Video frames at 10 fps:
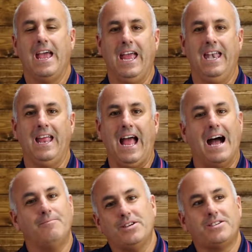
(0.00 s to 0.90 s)
And
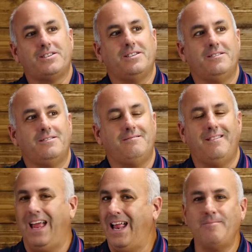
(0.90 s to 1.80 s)

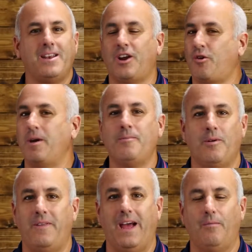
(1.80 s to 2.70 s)
I'm in agreement
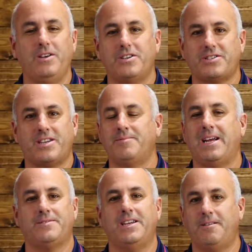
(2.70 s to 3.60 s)
with that. We just
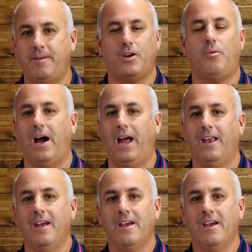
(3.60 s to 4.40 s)
sometimes need to be quiet.